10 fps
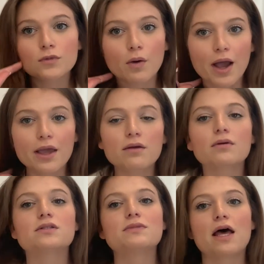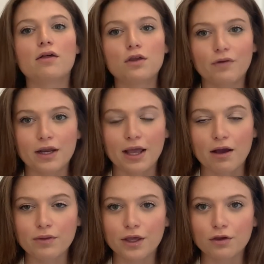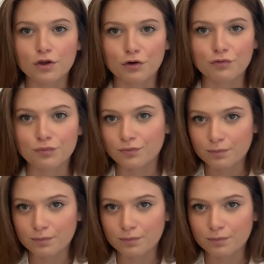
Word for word: okay because i'm telling you right now like your